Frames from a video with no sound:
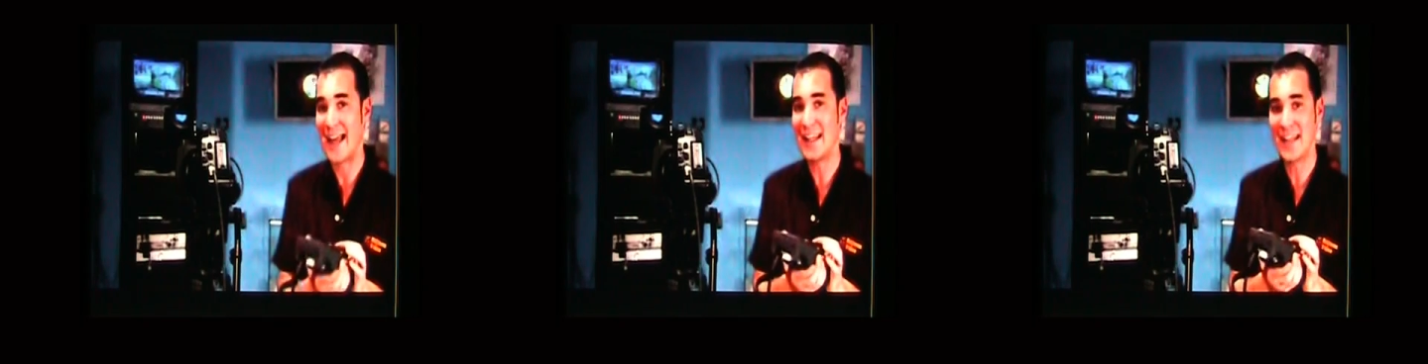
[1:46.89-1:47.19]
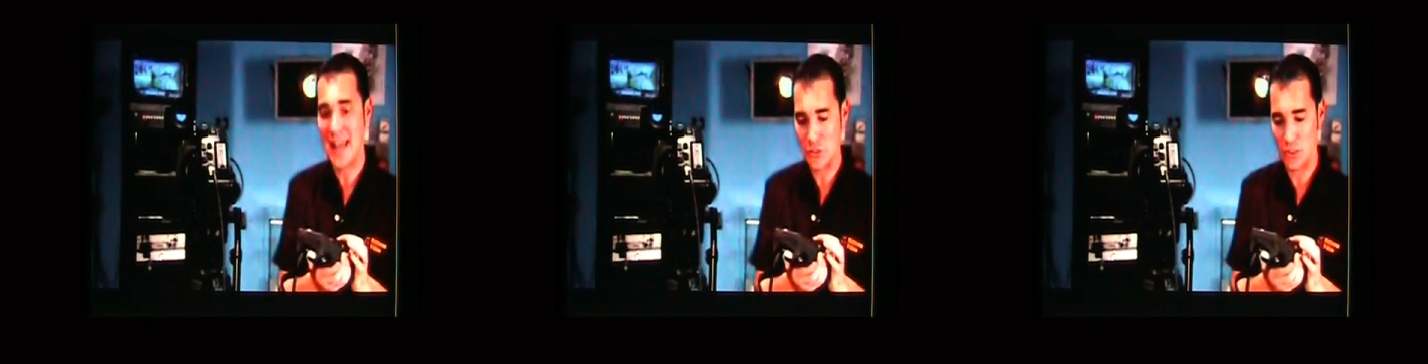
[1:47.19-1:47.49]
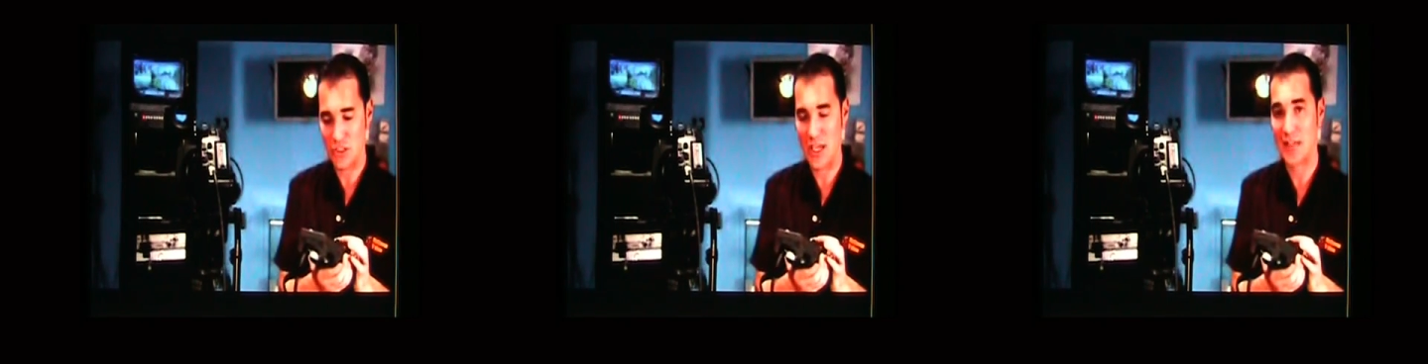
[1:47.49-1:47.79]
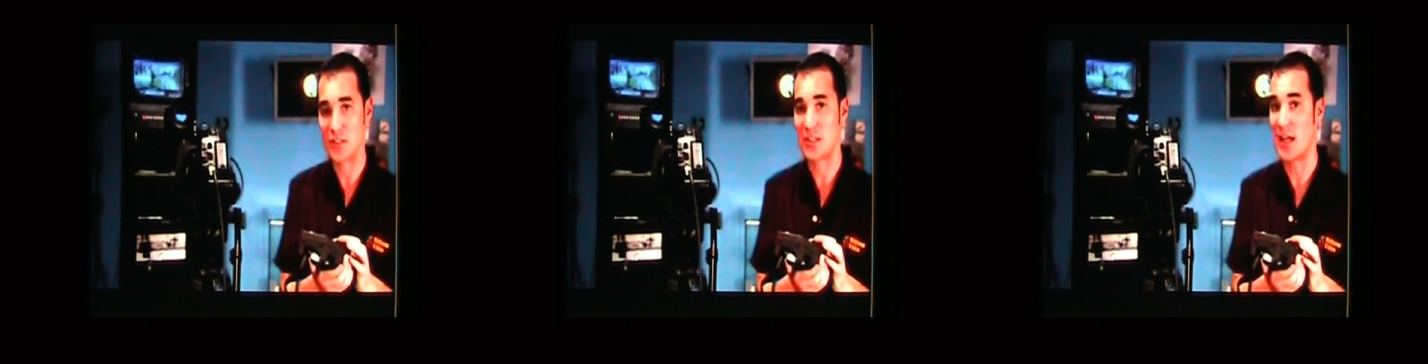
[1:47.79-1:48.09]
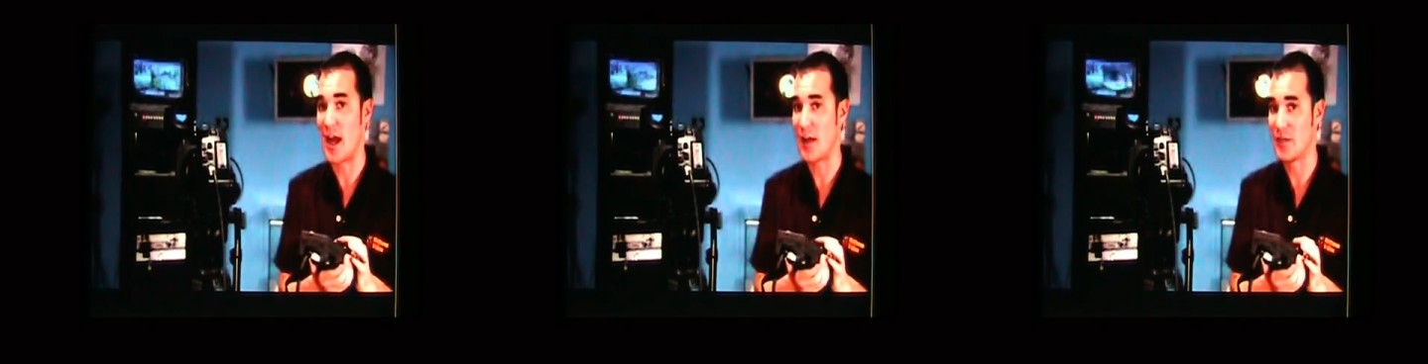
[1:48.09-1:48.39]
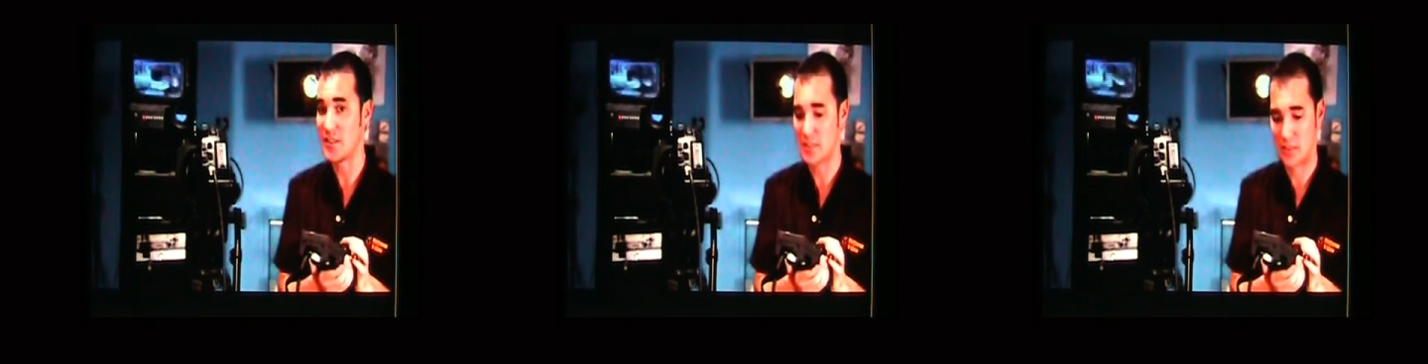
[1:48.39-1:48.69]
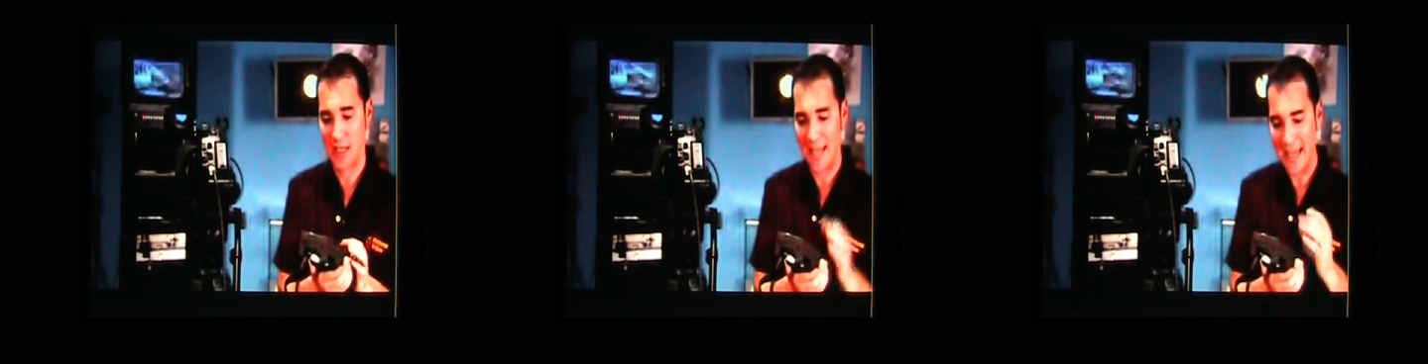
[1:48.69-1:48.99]
and he can actually change the iris
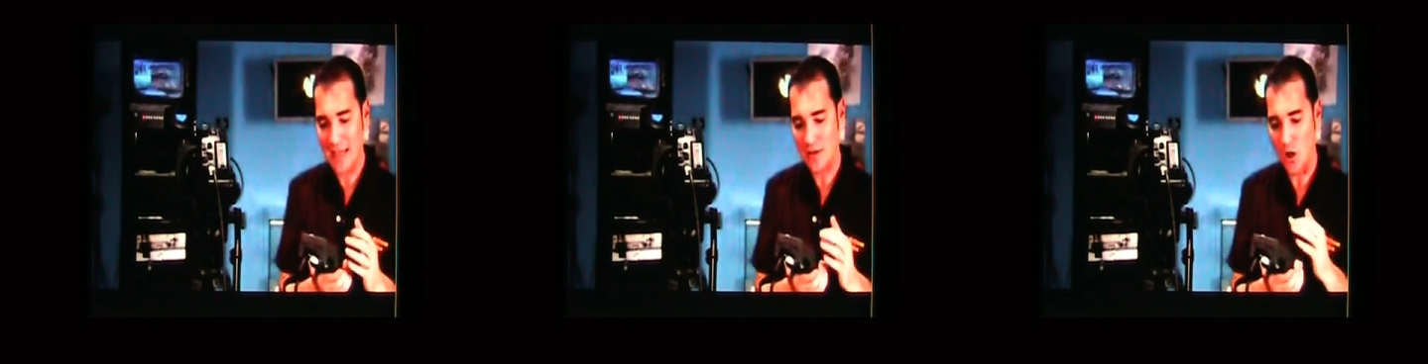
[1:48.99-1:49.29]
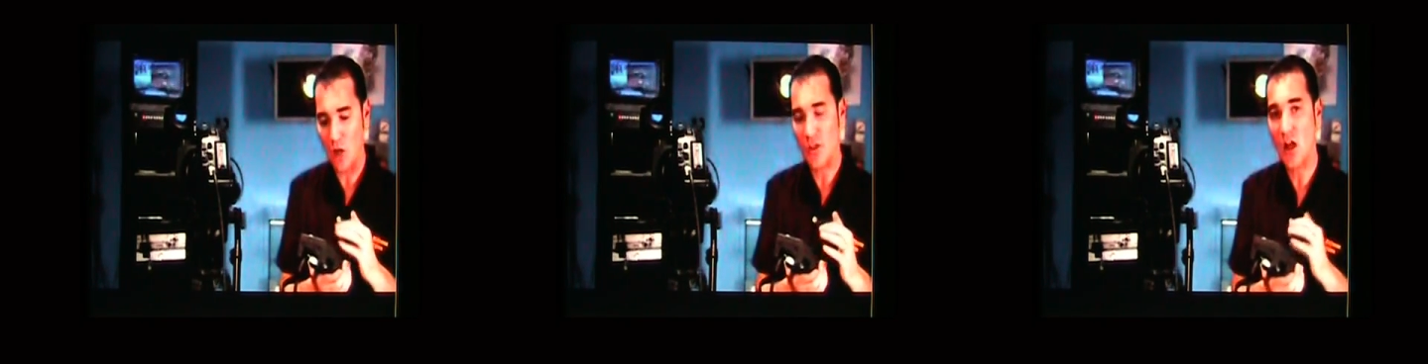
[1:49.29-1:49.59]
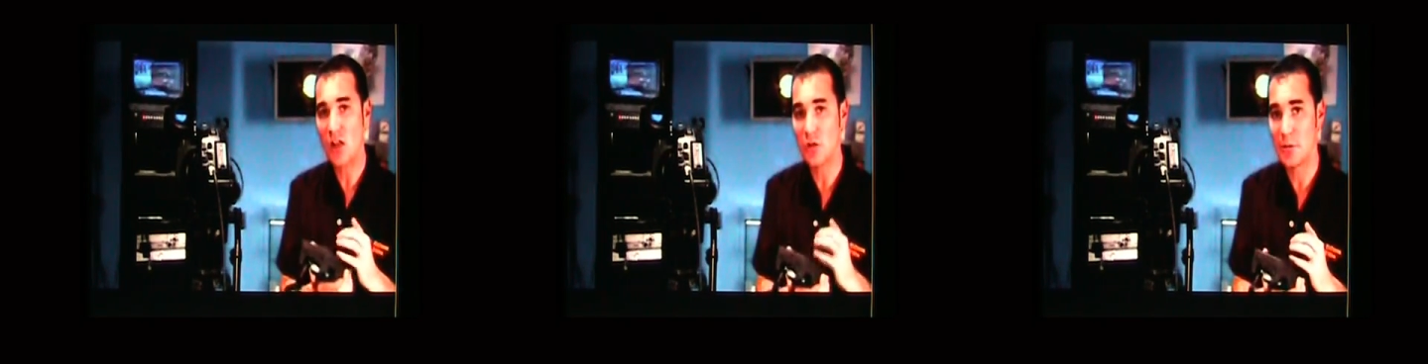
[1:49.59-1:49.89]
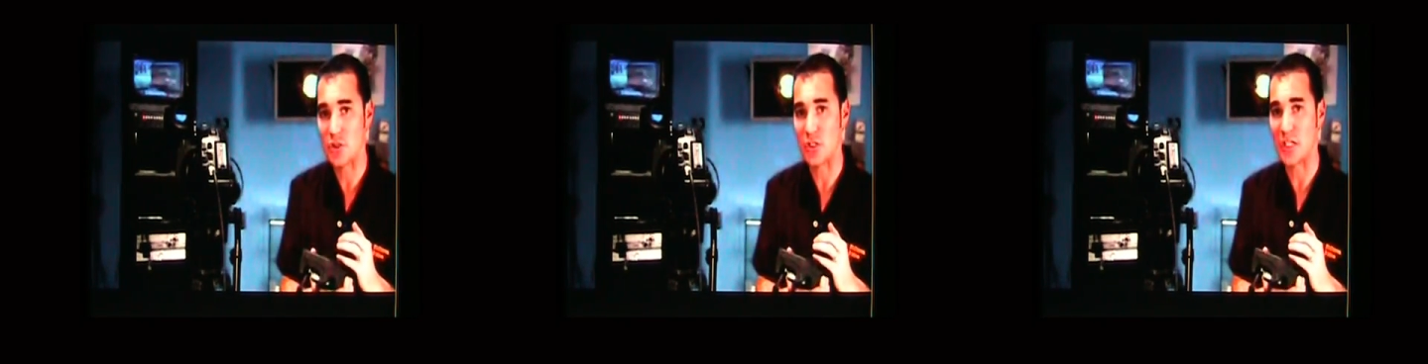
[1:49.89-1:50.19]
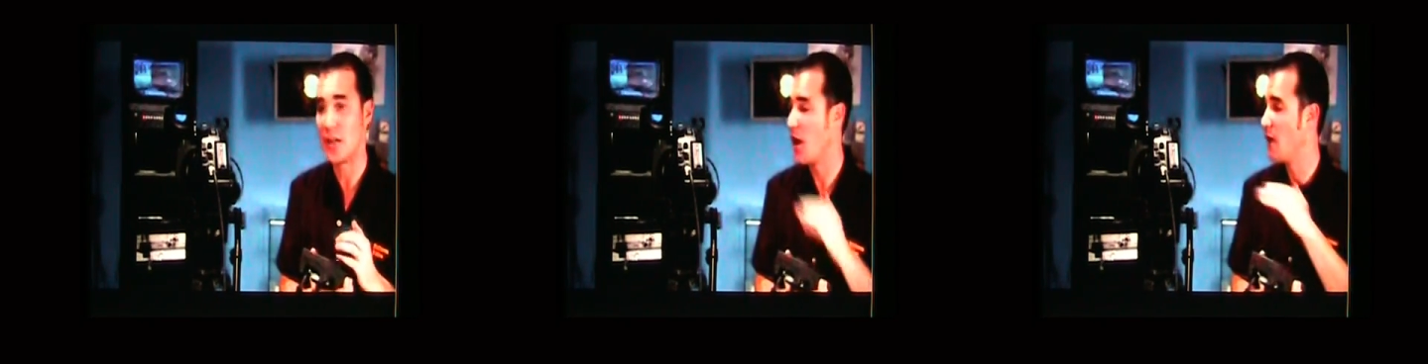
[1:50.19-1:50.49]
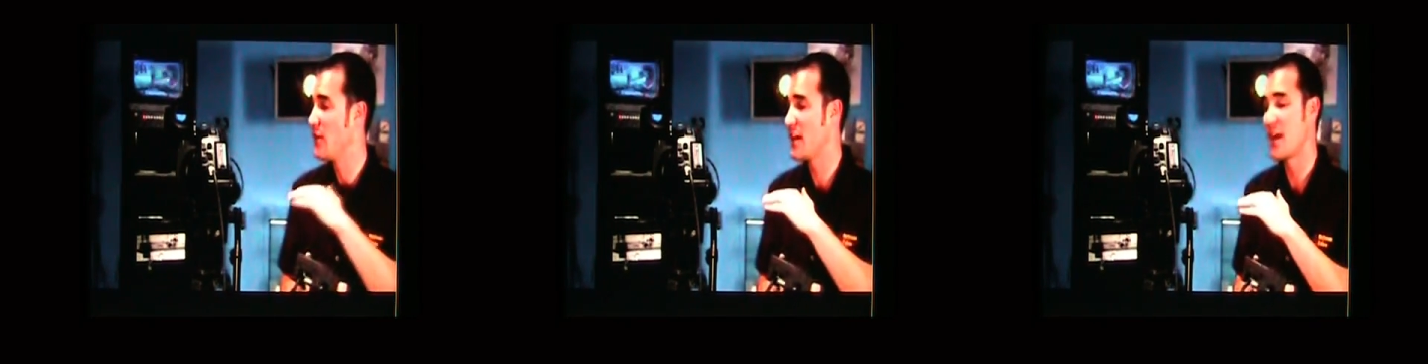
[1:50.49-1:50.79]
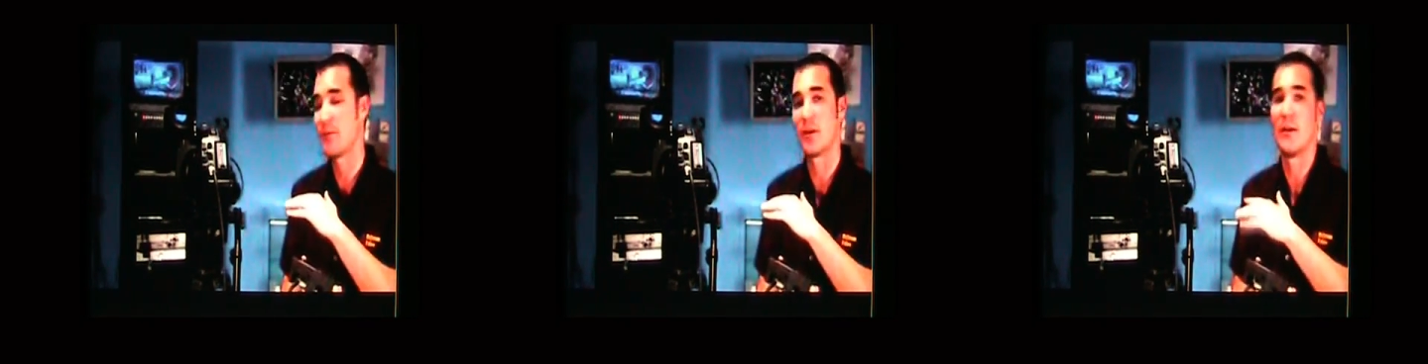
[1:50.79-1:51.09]
and all the colorimetry of the
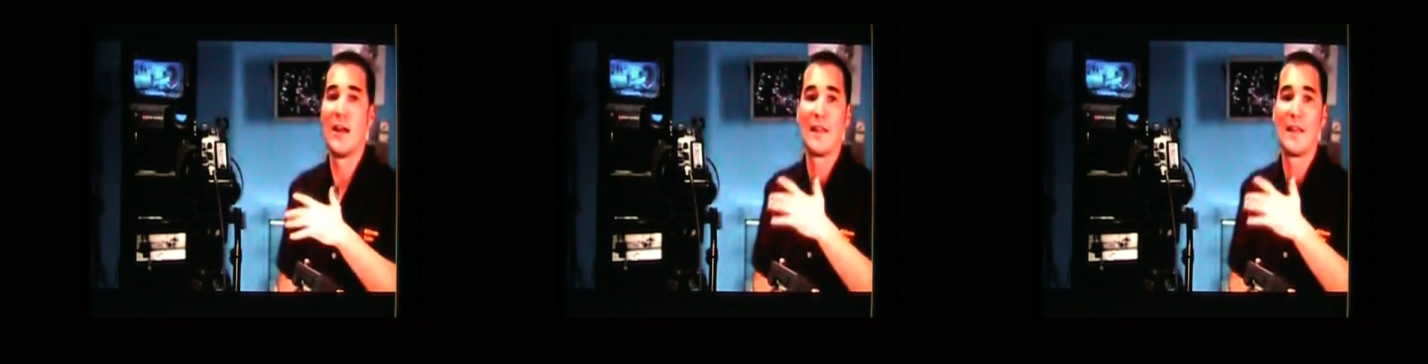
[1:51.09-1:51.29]
camera.